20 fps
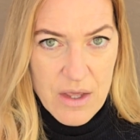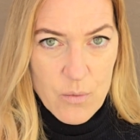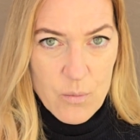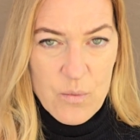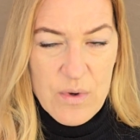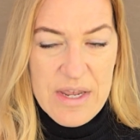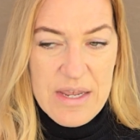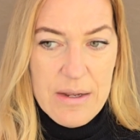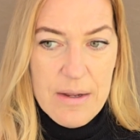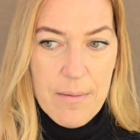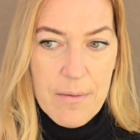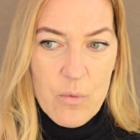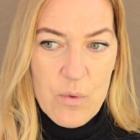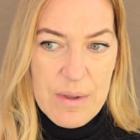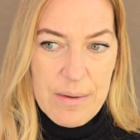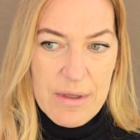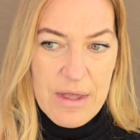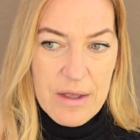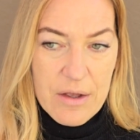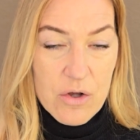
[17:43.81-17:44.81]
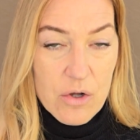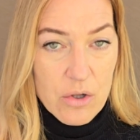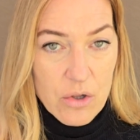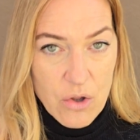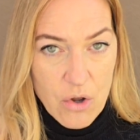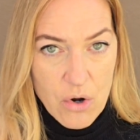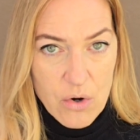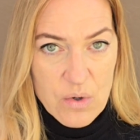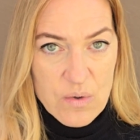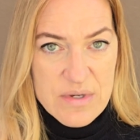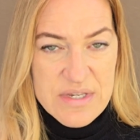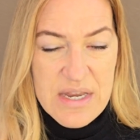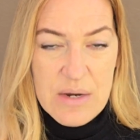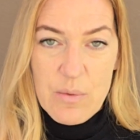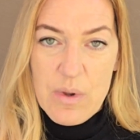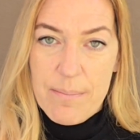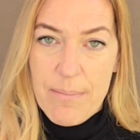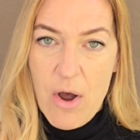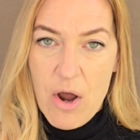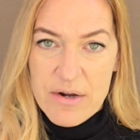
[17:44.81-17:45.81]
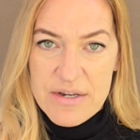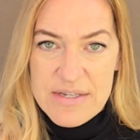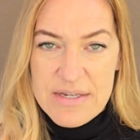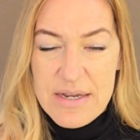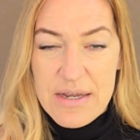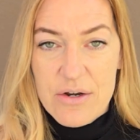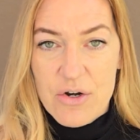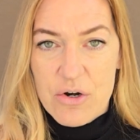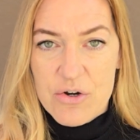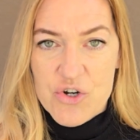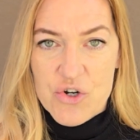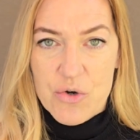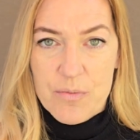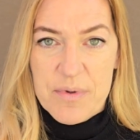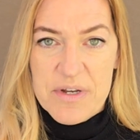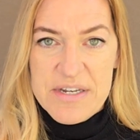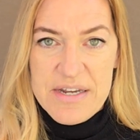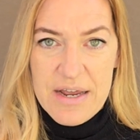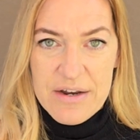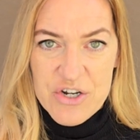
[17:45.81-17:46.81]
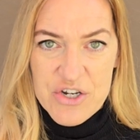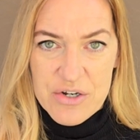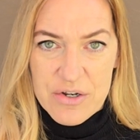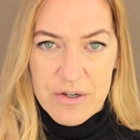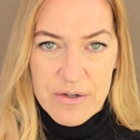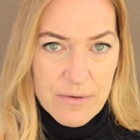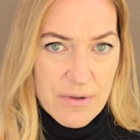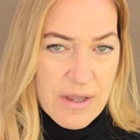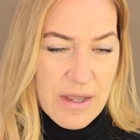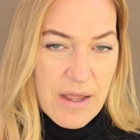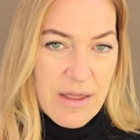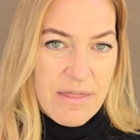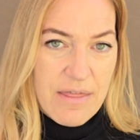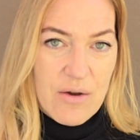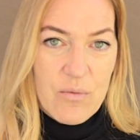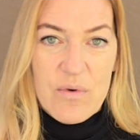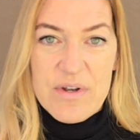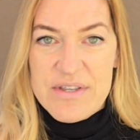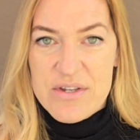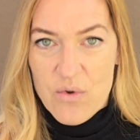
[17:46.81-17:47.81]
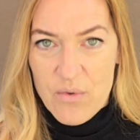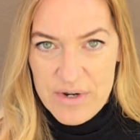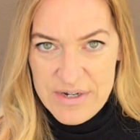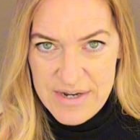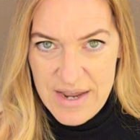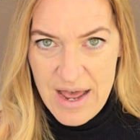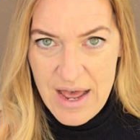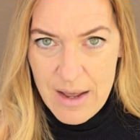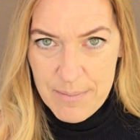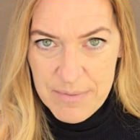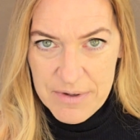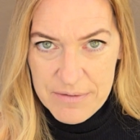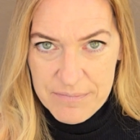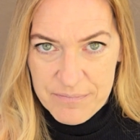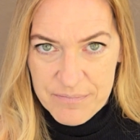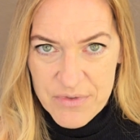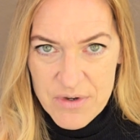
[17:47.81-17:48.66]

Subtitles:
we enclose and we box in our true potential, then what's going to happen?